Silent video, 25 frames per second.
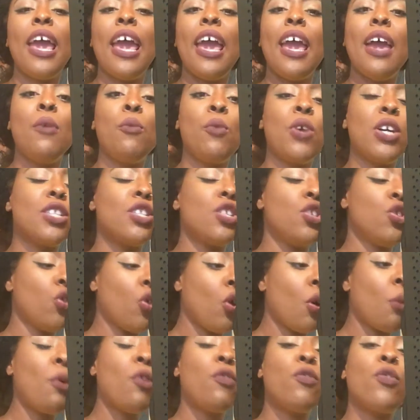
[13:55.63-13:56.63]
and what's
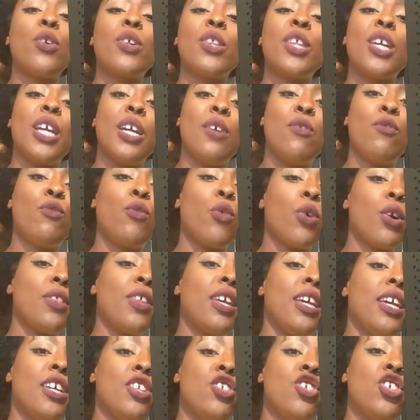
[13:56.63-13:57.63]
normal for
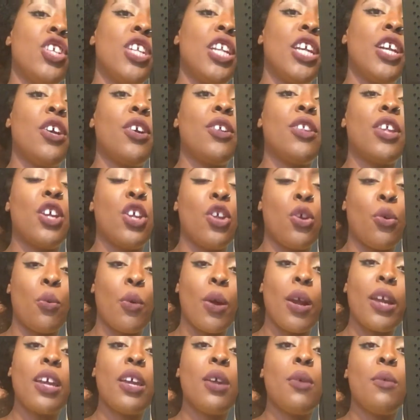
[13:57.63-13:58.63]
the engineer that you're
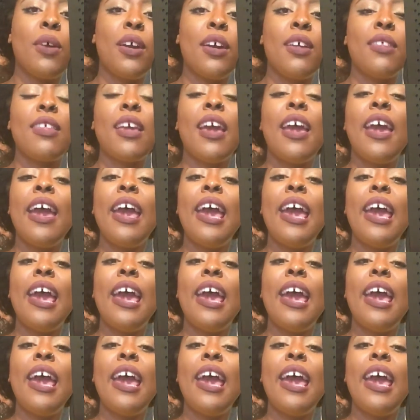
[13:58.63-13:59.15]
working with,